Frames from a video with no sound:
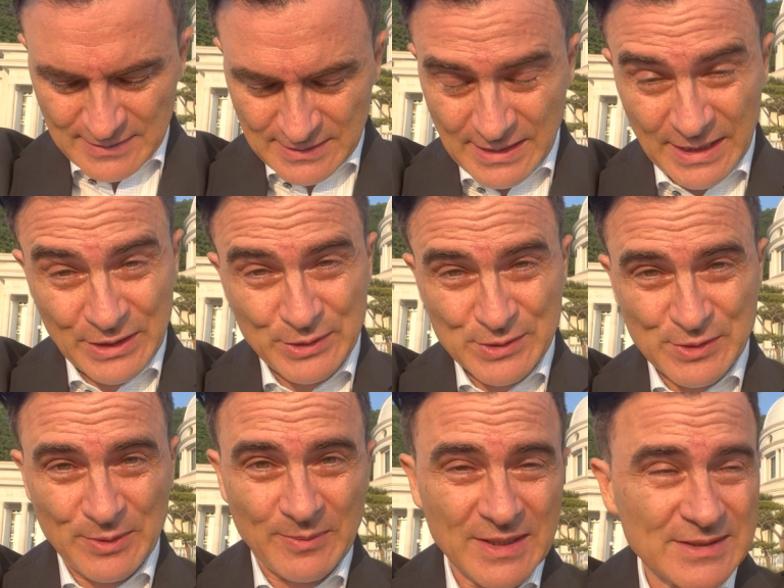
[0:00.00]
Thank you
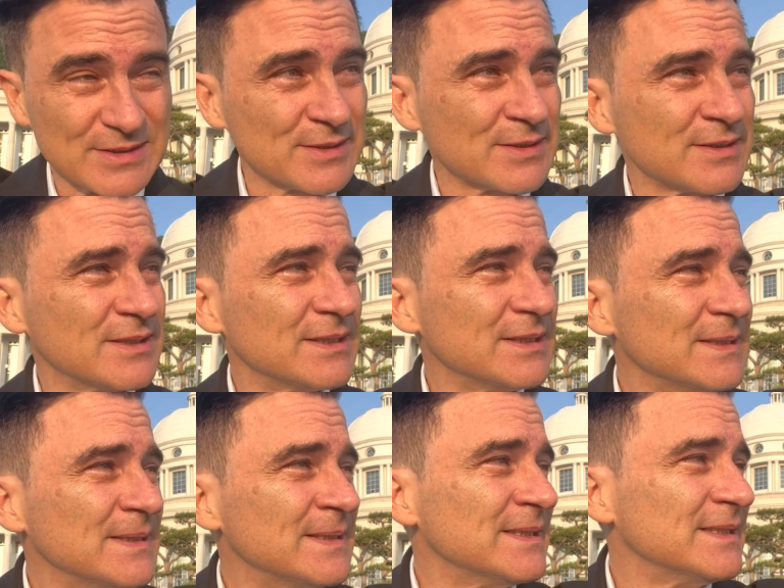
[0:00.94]
so much.
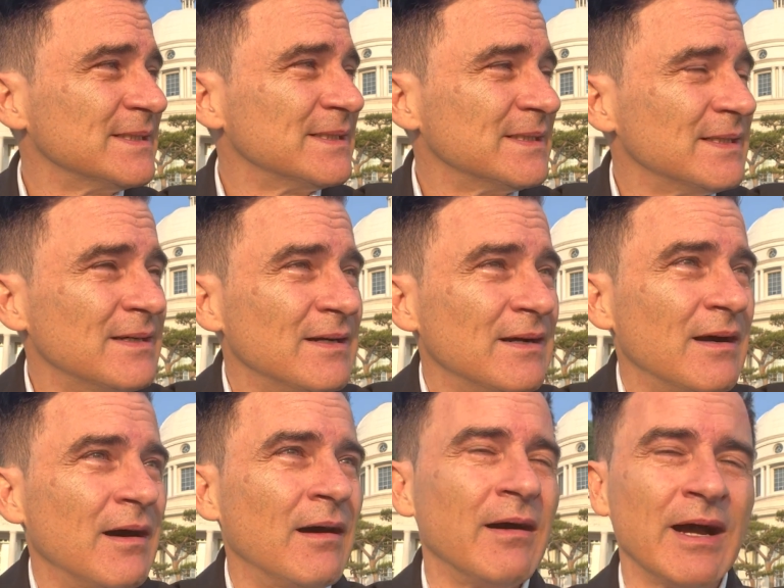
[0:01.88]

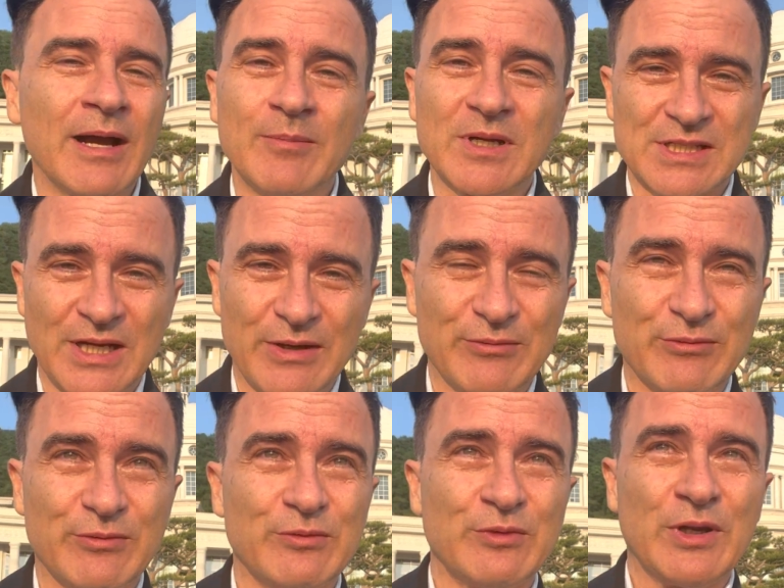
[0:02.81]
Oh, how much I
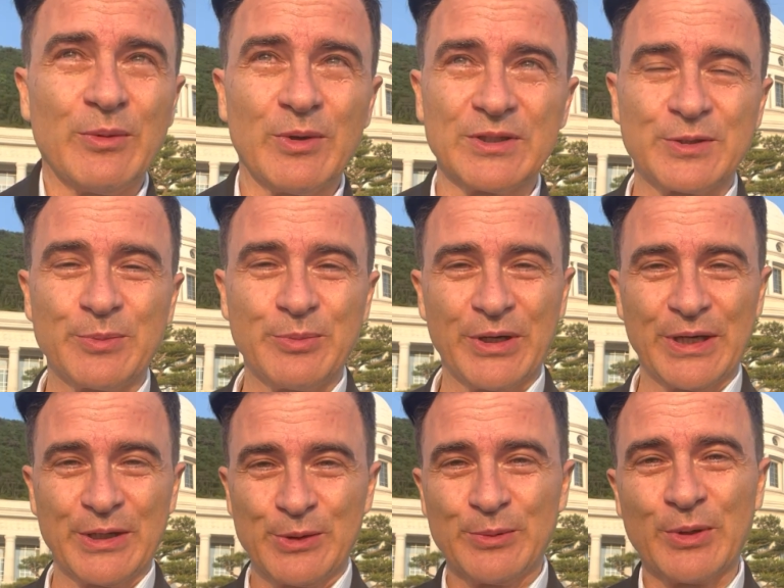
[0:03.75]
really want to bring
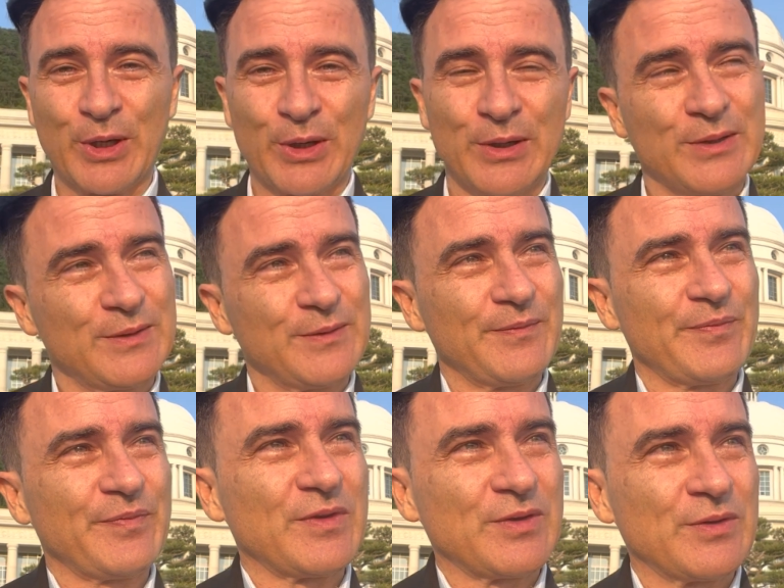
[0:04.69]
Yumiko
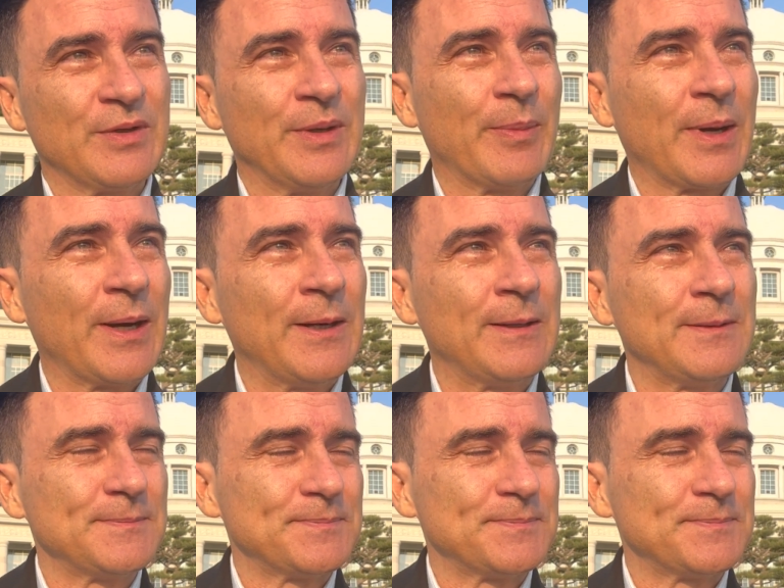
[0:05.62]
to Nepal.